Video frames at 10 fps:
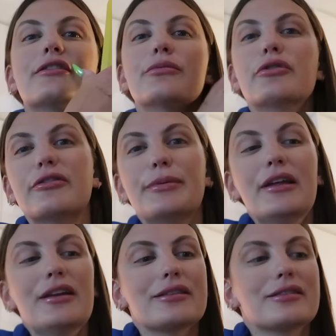some crispy
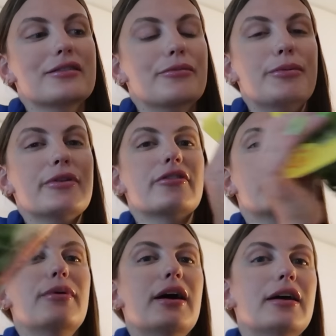lettuce. I'm gonna put this
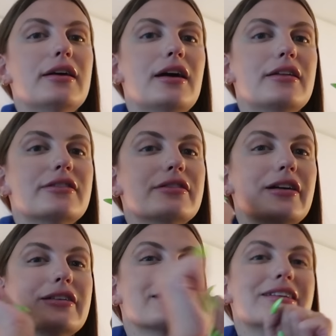all away and start